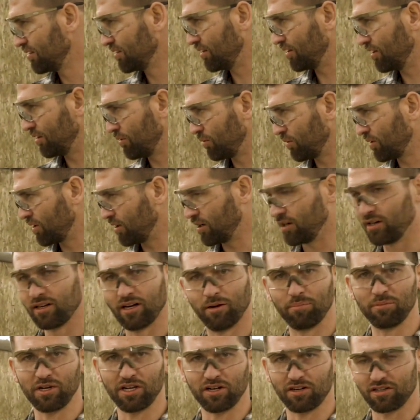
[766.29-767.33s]
you know, we're a
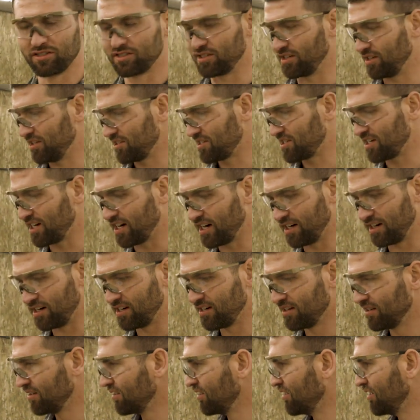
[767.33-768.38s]
meter to the side.
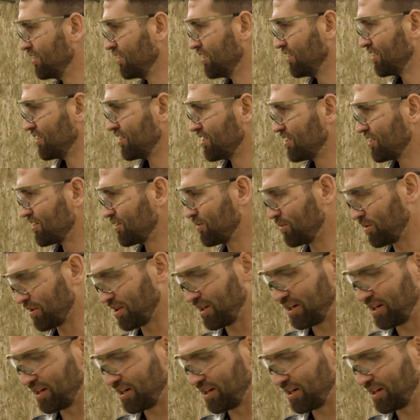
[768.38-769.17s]
So we'll